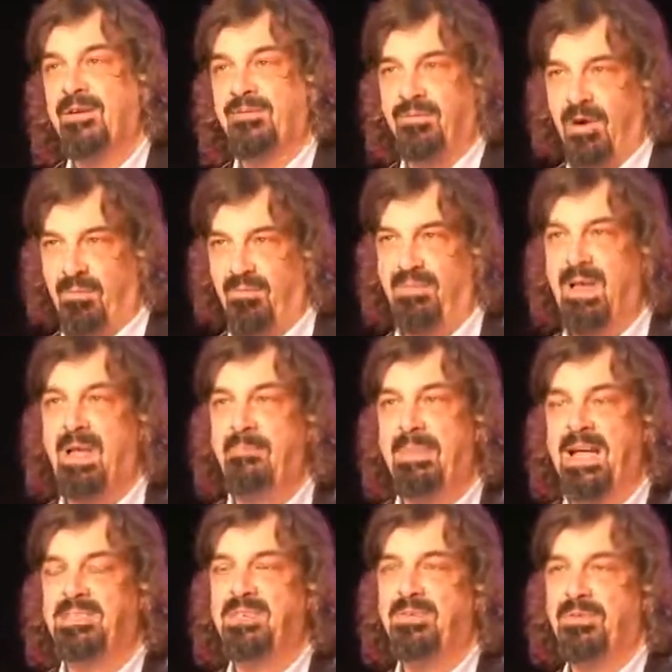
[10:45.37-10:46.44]
from
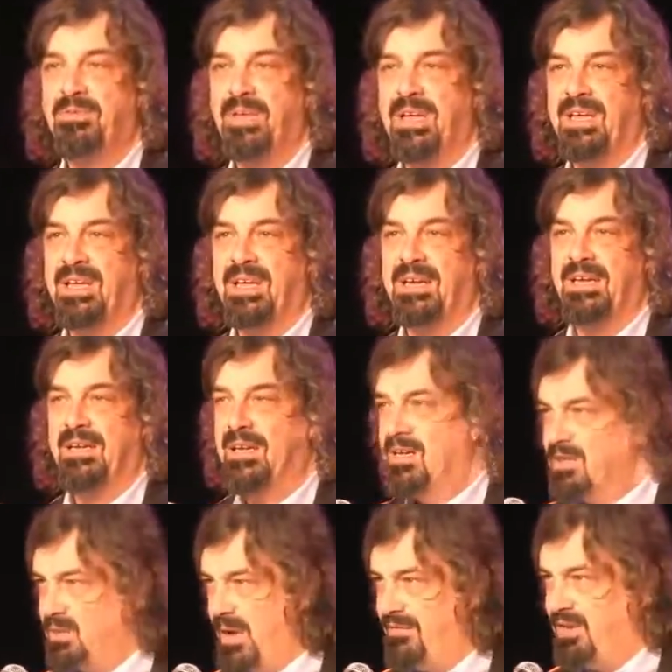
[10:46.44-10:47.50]
magical thinking
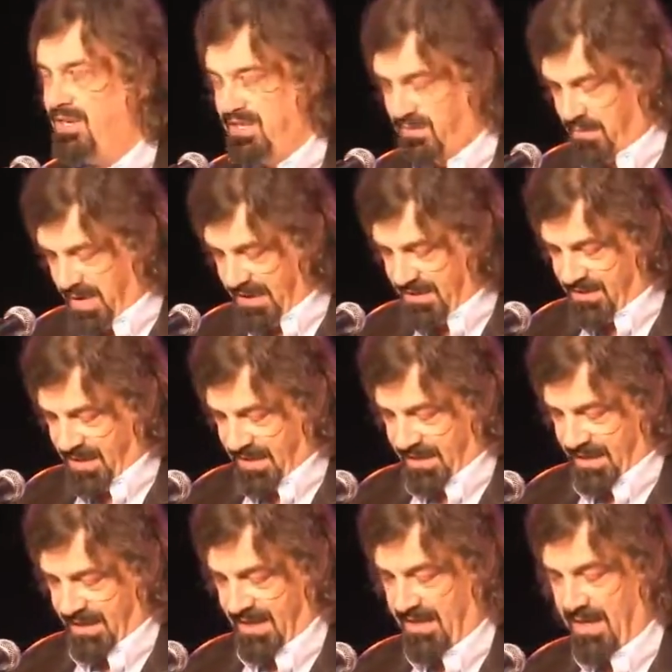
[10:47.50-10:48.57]
to evidence based
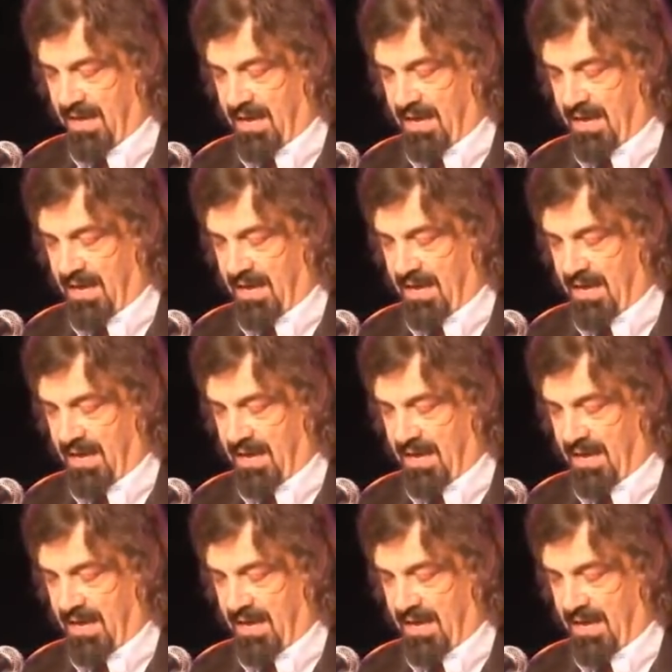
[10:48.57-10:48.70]
thinking,